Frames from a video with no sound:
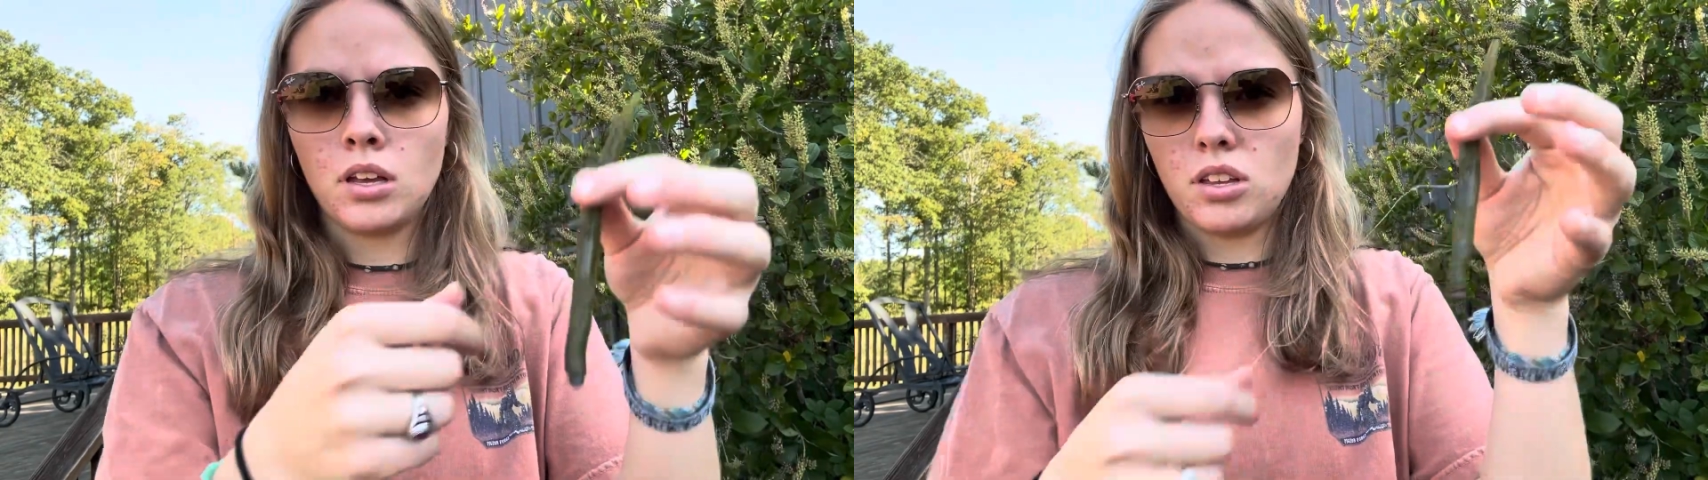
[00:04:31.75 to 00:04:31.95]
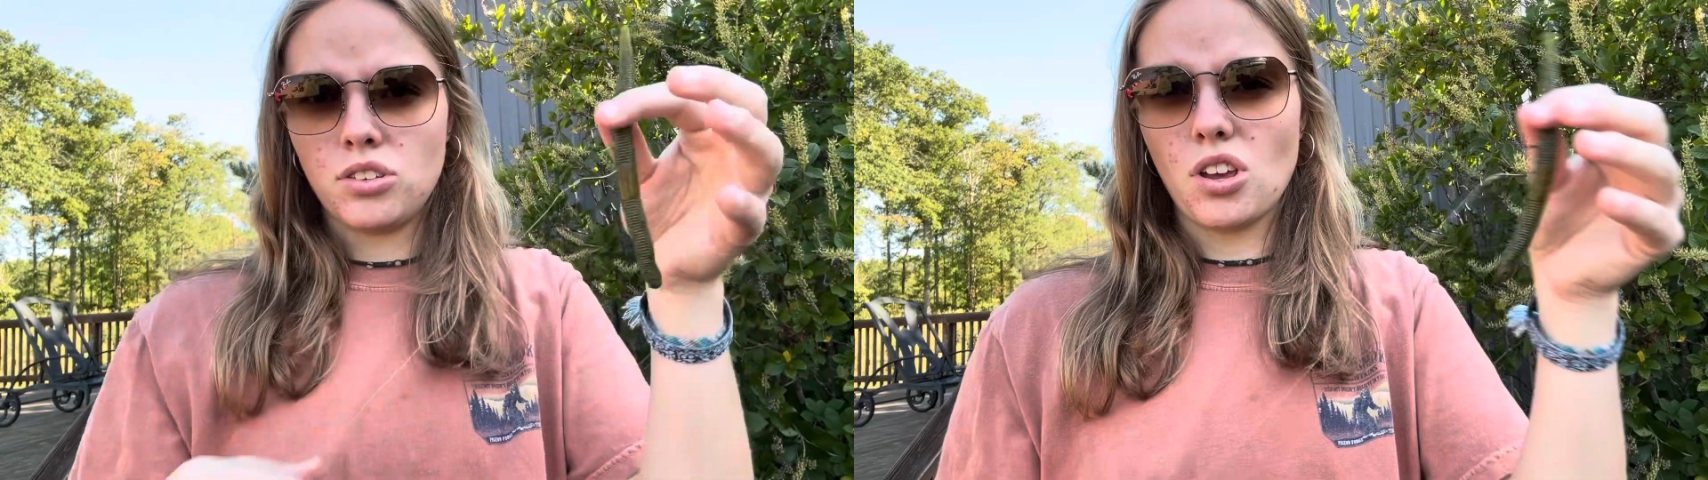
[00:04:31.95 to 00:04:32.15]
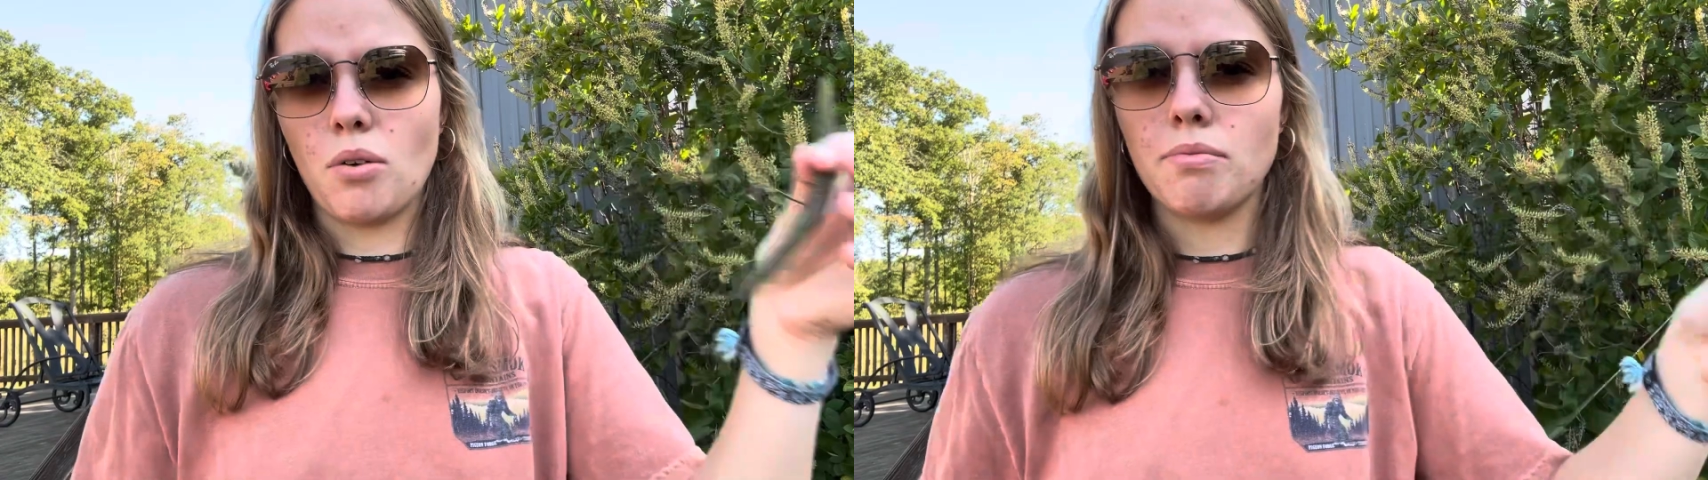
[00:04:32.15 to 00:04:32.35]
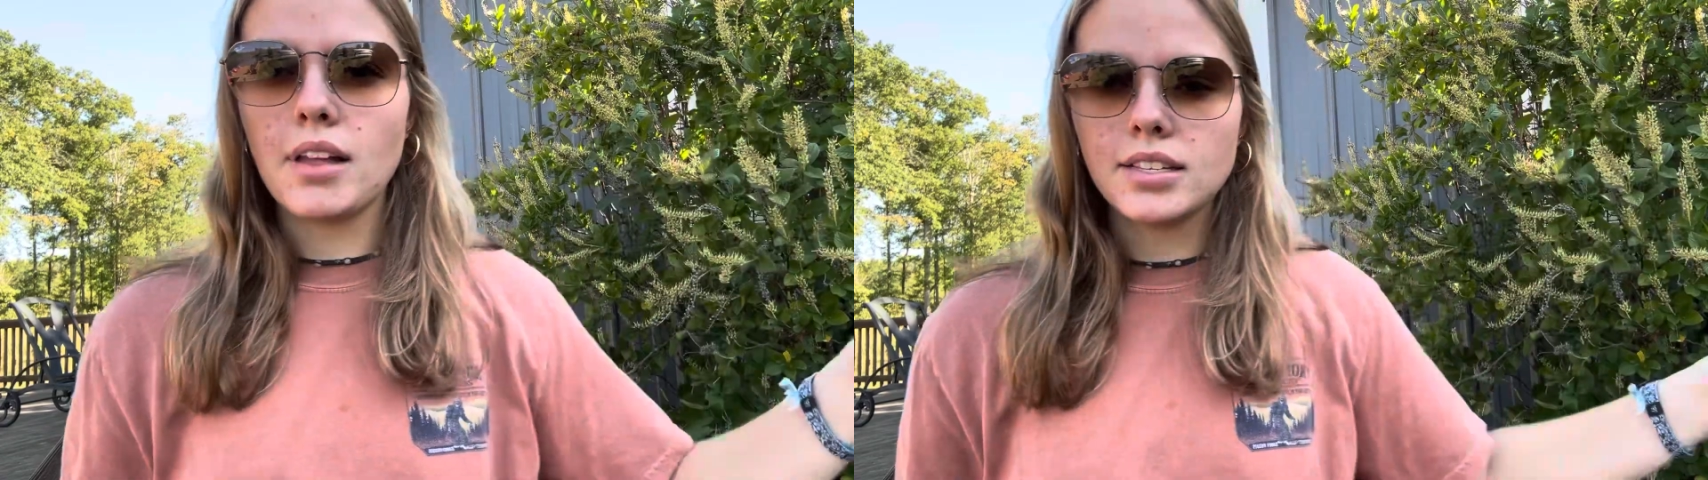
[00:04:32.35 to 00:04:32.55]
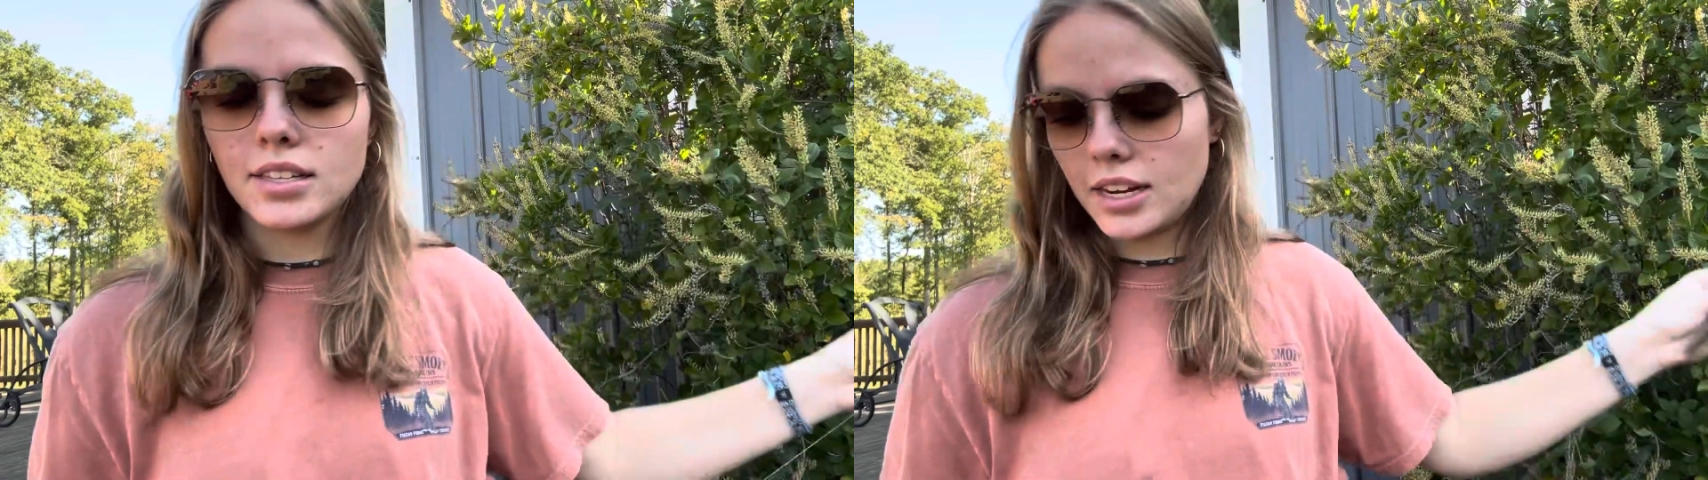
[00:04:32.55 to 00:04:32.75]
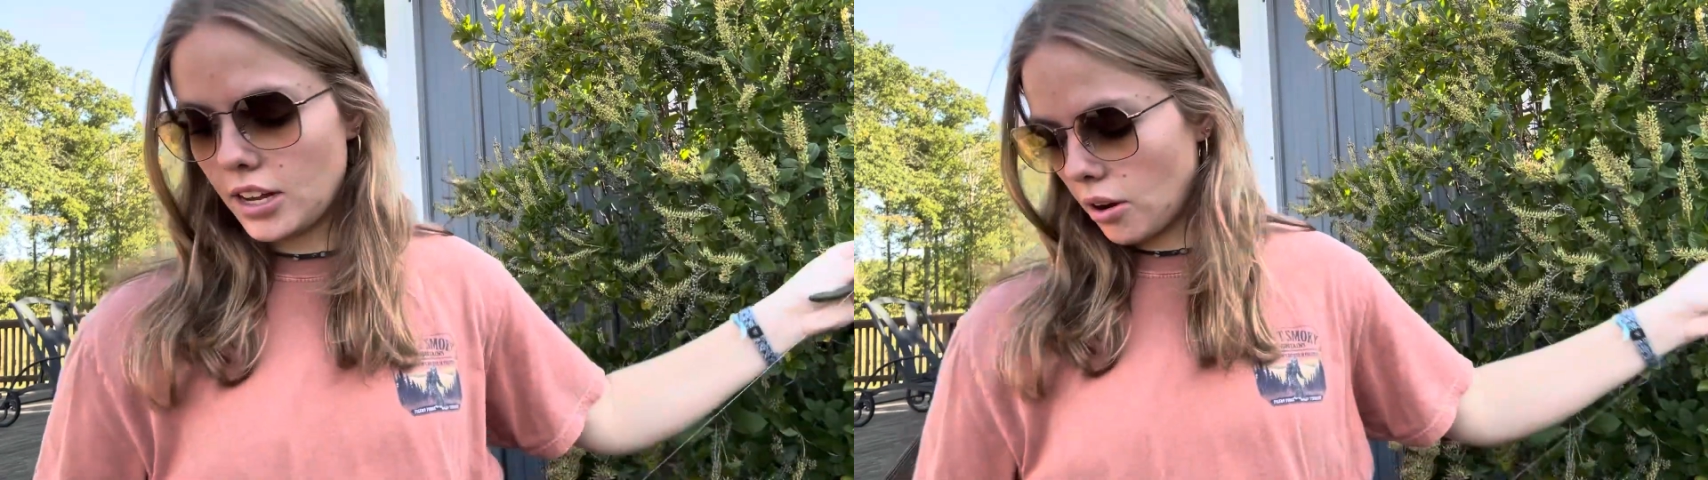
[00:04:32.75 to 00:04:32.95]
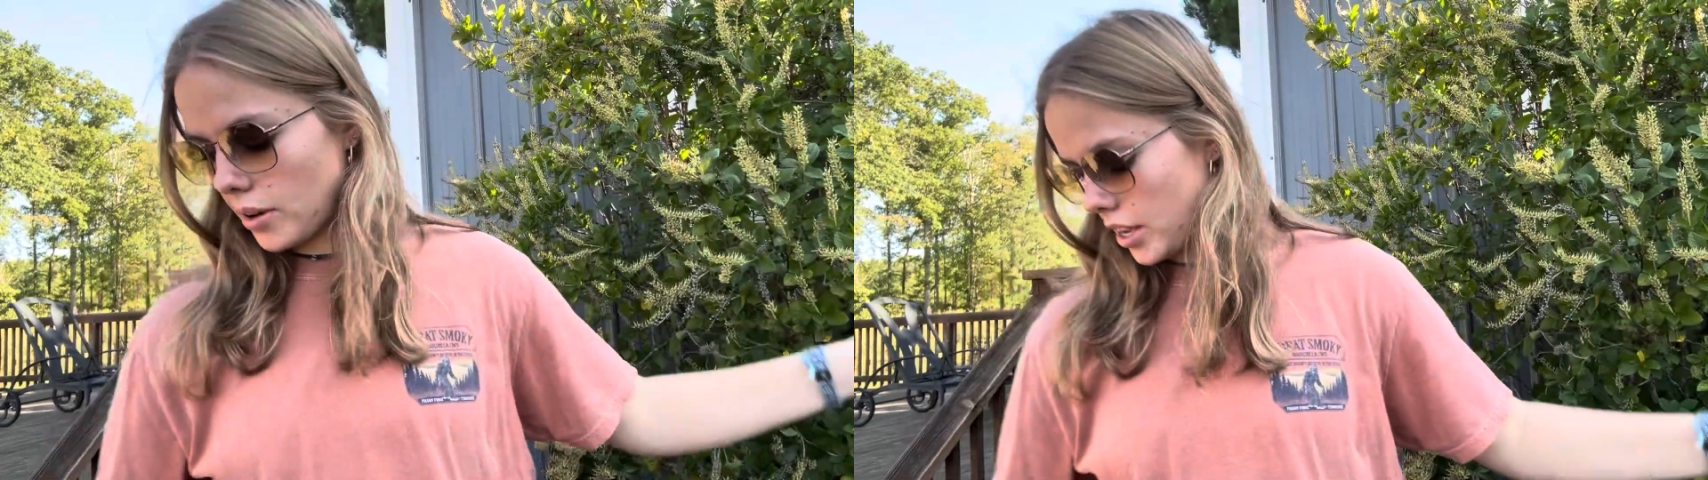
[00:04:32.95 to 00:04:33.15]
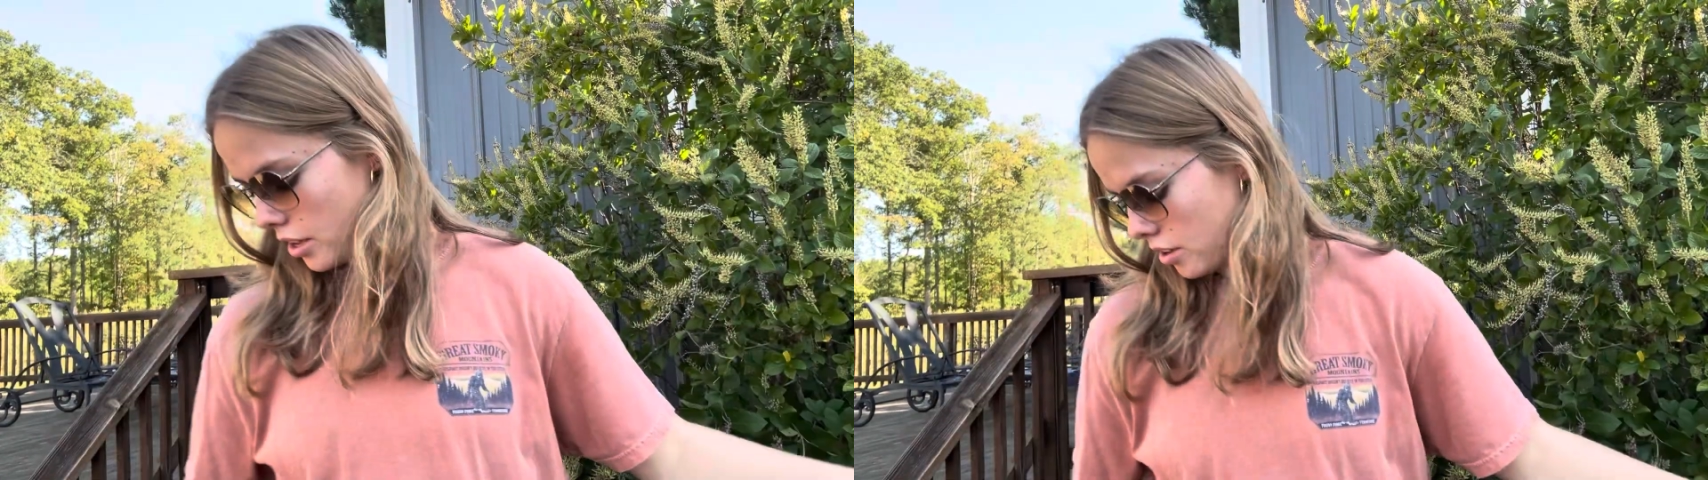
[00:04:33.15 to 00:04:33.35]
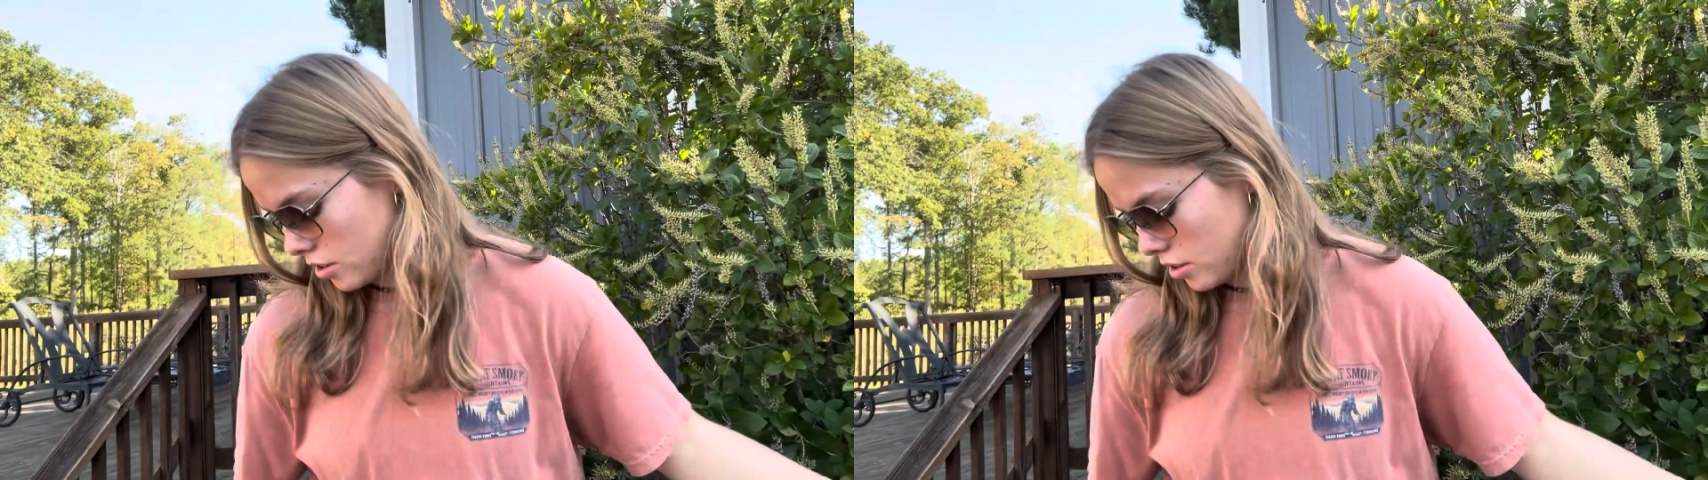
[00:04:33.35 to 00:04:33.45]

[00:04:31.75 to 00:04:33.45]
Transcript: So that's the Nico Rig.